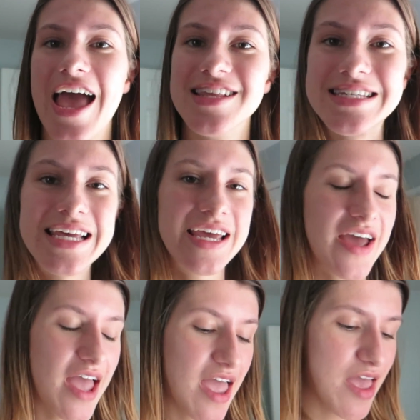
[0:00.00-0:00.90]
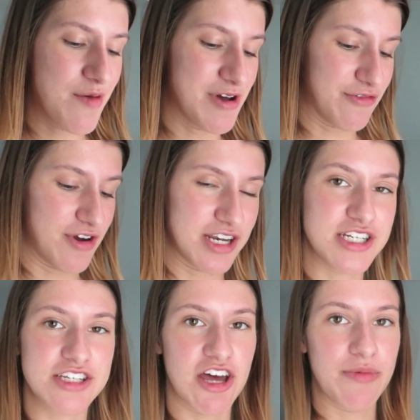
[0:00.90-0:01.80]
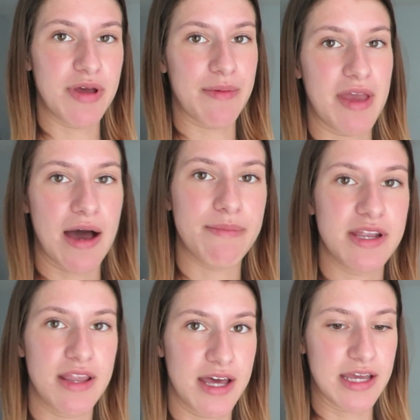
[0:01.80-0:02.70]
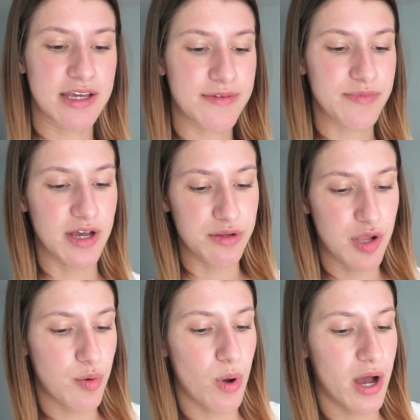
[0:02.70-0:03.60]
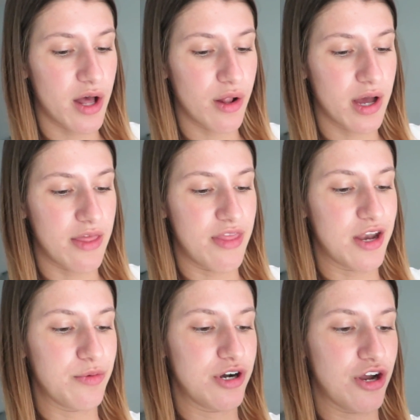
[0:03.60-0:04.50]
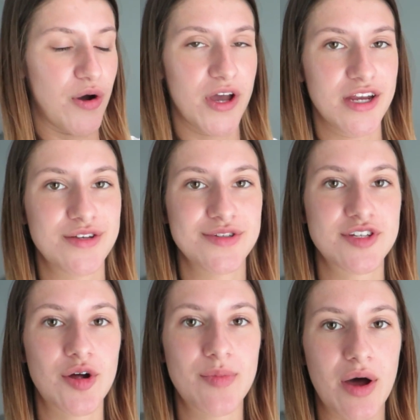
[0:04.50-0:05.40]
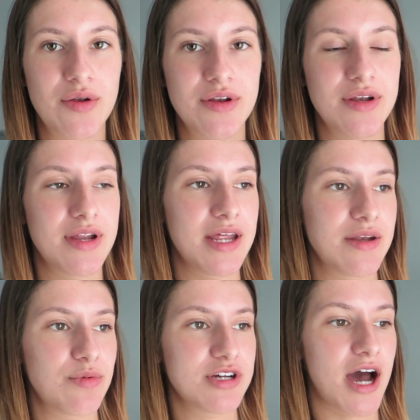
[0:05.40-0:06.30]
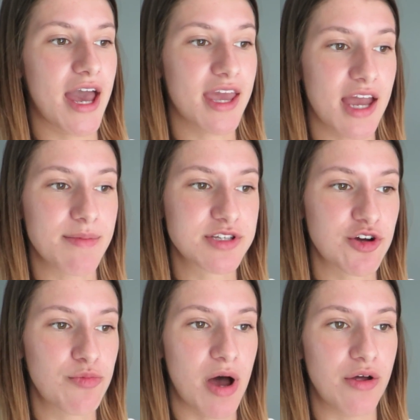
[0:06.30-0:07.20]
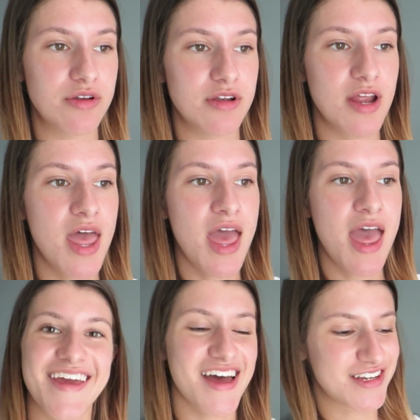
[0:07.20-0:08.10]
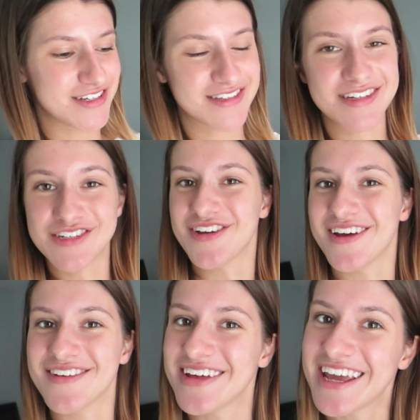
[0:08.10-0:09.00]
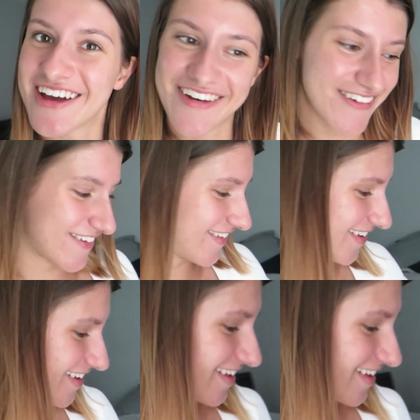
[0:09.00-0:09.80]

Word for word: Ansley, my friend, she's gonna pick me up in like a little while and then we're going to Stone Mountain and we're hiking up Stone Mountain. Yeah, just enjoy the video.